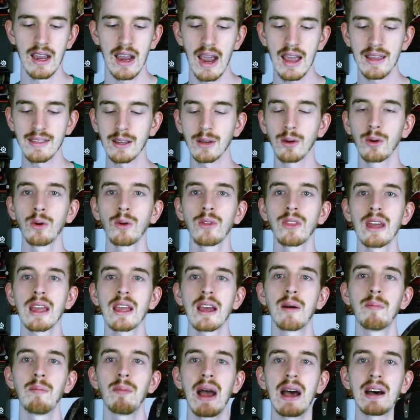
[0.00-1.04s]
And the cool thing
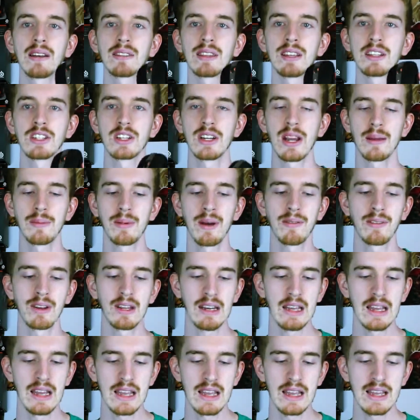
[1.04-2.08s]
about the shape of
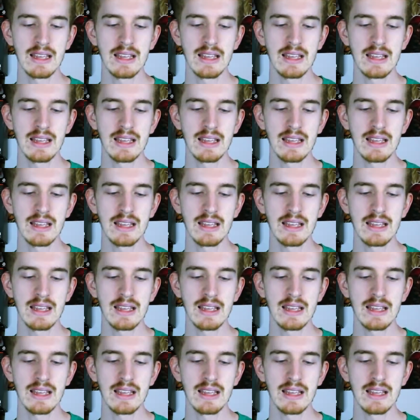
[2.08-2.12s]
it